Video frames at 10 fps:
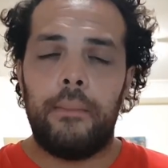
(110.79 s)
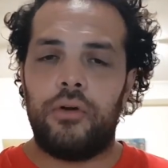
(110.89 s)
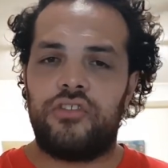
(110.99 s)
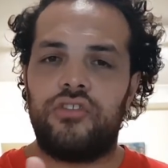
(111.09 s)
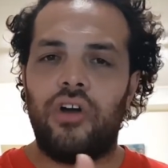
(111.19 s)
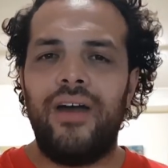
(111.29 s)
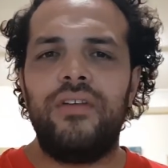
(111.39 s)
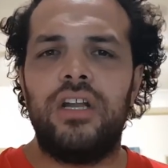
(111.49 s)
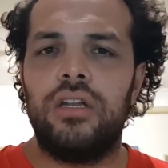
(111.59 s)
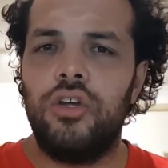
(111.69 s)
But to
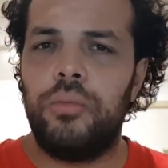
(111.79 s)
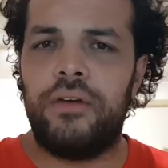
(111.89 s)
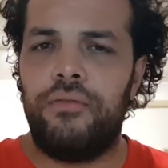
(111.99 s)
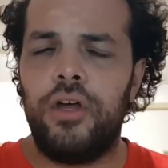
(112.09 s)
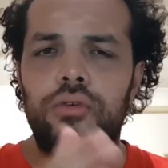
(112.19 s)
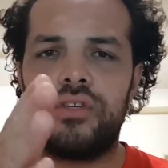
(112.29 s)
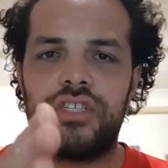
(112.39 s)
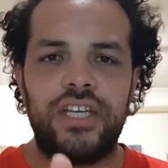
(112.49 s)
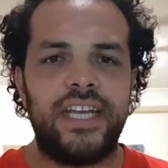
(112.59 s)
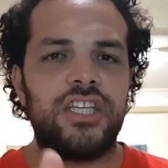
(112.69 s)
dive in a little bit further and
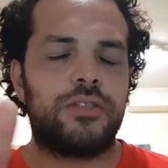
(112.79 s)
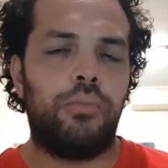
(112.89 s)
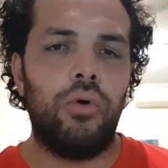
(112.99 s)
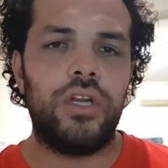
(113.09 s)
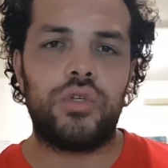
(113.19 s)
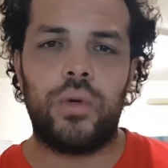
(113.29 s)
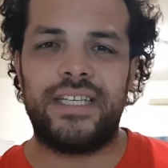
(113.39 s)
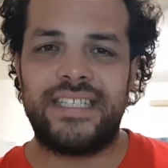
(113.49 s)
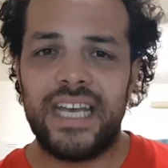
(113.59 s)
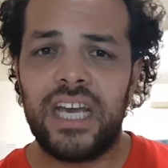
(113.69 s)
to take this point to
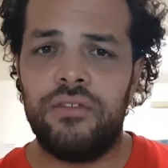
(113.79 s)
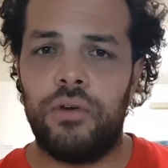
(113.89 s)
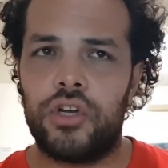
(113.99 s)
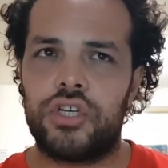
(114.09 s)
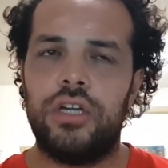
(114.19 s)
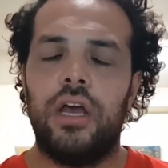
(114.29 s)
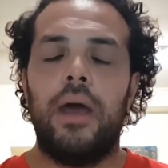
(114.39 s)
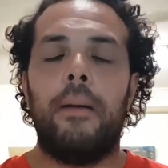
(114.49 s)
a second version,